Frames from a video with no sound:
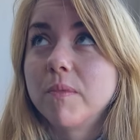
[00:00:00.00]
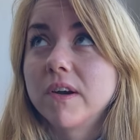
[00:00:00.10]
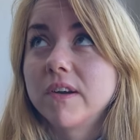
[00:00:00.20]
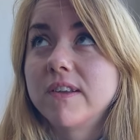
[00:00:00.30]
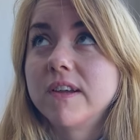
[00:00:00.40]

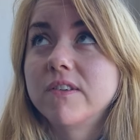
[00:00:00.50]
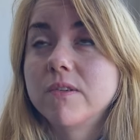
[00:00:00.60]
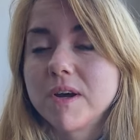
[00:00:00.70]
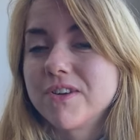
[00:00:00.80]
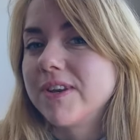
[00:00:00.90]
marketing
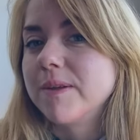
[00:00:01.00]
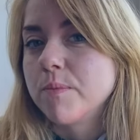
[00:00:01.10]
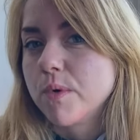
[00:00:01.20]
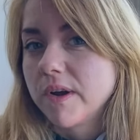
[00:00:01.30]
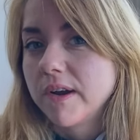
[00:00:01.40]
so much
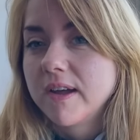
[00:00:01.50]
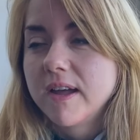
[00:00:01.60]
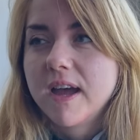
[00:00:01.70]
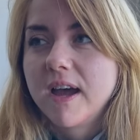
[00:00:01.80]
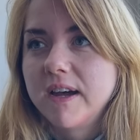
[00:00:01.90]
anymore.
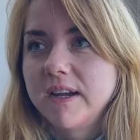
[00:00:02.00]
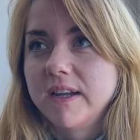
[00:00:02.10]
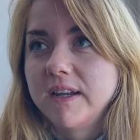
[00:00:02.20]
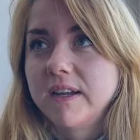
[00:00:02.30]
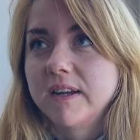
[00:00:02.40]

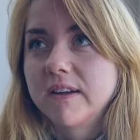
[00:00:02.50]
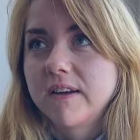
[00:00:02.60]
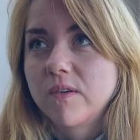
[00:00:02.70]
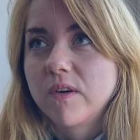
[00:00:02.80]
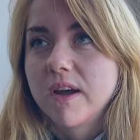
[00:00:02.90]

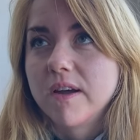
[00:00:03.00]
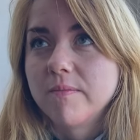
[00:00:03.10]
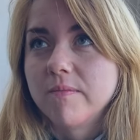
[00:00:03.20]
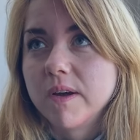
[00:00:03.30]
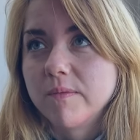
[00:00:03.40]

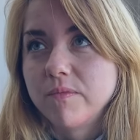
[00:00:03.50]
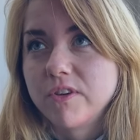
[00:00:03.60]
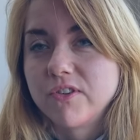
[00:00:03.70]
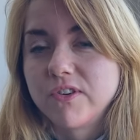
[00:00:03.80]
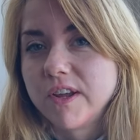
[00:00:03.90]
I'm
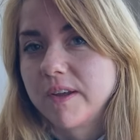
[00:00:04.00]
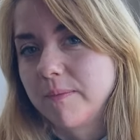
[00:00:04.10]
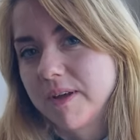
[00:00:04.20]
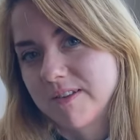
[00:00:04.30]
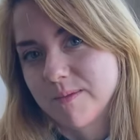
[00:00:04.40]
just
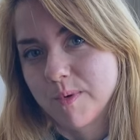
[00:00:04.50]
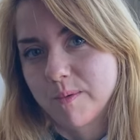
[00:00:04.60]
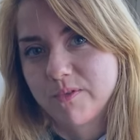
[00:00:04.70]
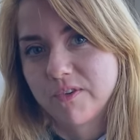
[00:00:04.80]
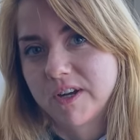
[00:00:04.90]
doing bits and
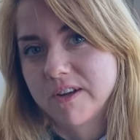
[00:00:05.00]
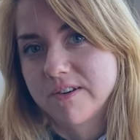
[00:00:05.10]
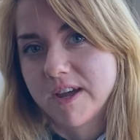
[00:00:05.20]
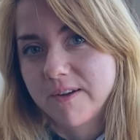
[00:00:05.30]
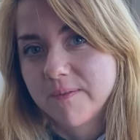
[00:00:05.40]
bobs for
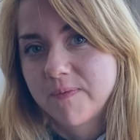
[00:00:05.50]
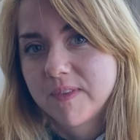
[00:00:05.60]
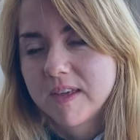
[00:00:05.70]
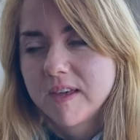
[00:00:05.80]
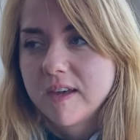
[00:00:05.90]
GALE now,
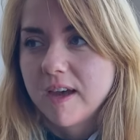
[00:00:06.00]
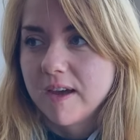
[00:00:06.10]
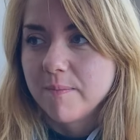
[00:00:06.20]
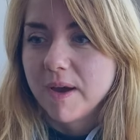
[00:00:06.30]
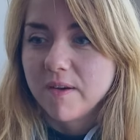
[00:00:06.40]

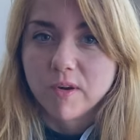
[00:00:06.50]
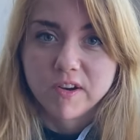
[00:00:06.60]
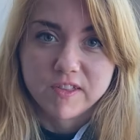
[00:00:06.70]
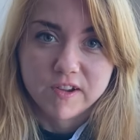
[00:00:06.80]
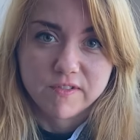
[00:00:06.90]
but I've
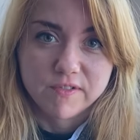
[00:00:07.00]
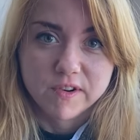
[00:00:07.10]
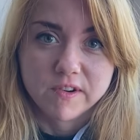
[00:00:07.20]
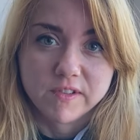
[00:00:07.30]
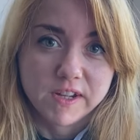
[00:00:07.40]
worked there
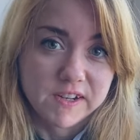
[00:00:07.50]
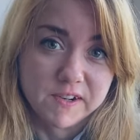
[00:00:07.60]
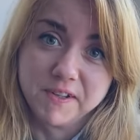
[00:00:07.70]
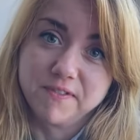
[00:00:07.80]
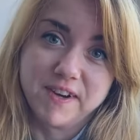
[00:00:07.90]
for like
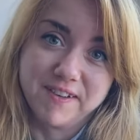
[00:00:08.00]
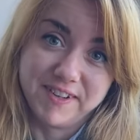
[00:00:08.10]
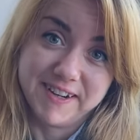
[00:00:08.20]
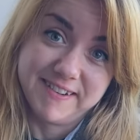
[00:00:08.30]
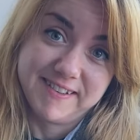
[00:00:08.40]
nearly 5
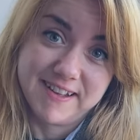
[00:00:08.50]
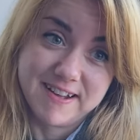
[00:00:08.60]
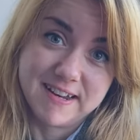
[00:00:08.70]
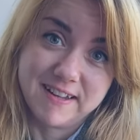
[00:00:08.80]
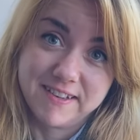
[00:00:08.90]
years,
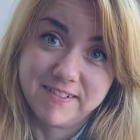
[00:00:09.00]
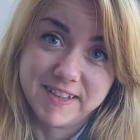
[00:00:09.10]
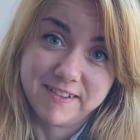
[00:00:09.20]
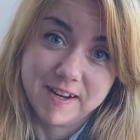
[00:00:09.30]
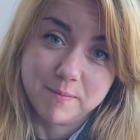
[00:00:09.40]
and it's a
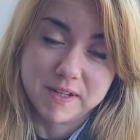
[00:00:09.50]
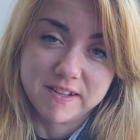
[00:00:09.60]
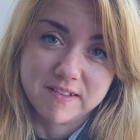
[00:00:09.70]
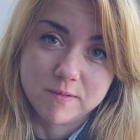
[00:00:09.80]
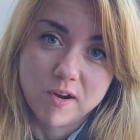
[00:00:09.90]
really great
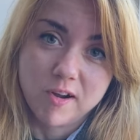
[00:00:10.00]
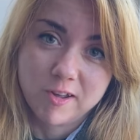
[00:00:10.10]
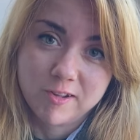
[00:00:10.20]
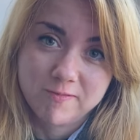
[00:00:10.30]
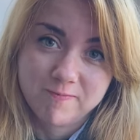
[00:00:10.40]
place to work,
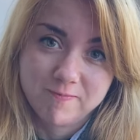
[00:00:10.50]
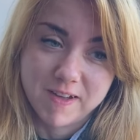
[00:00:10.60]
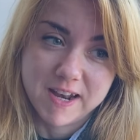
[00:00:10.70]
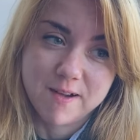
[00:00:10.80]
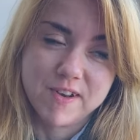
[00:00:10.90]

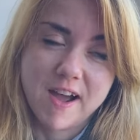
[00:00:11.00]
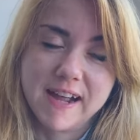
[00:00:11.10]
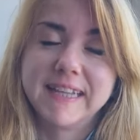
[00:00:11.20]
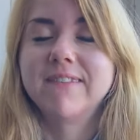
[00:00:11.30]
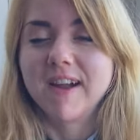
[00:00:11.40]
and I would
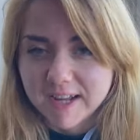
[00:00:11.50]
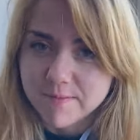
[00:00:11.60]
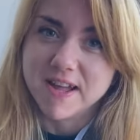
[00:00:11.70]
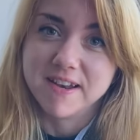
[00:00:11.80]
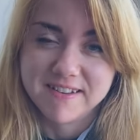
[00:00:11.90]
highly
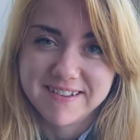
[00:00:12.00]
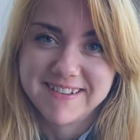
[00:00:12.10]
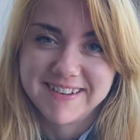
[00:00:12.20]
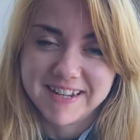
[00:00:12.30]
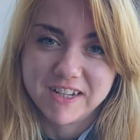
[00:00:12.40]
recommend
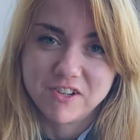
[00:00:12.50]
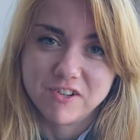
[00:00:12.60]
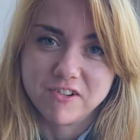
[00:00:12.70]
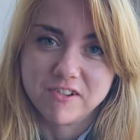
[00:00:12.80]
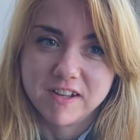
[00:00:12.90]
that you
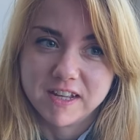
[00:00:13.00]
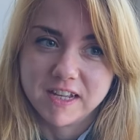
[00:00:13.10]
do